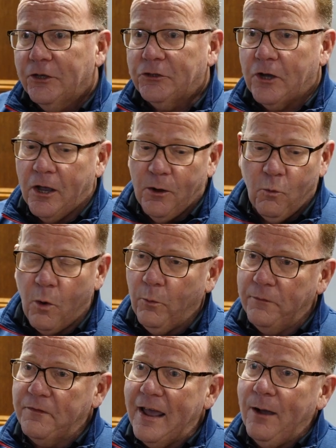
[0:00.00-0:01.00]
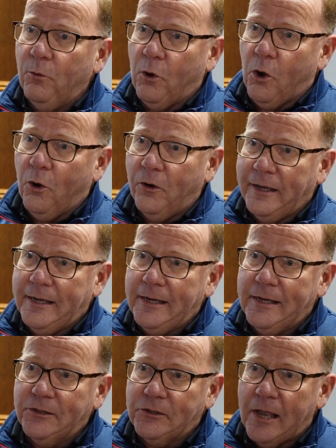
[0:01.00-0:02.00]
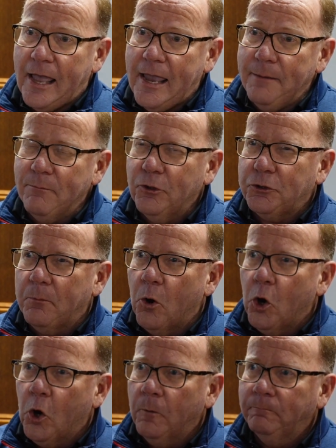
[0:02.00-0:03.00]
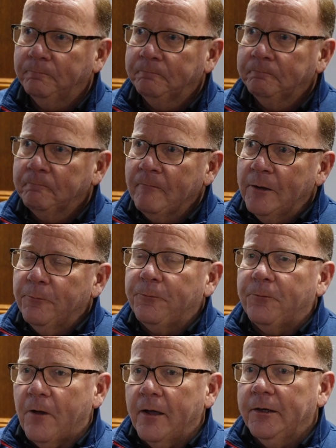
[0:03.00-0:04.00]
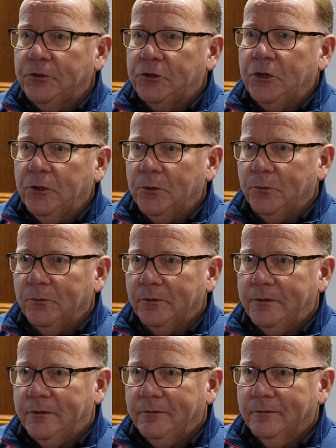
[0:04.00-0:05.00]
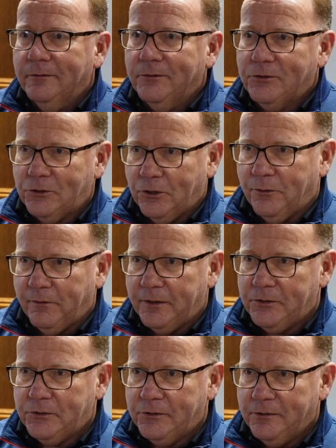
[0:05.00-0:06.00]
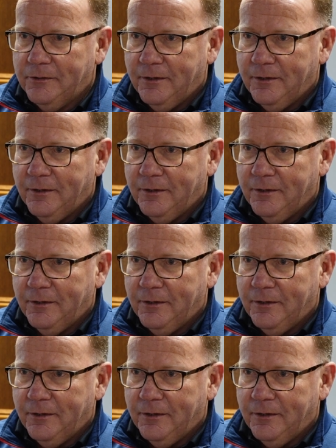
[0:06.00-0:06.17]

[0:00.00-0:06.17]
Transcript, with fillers: So what we've now got is a much more fine-tuned service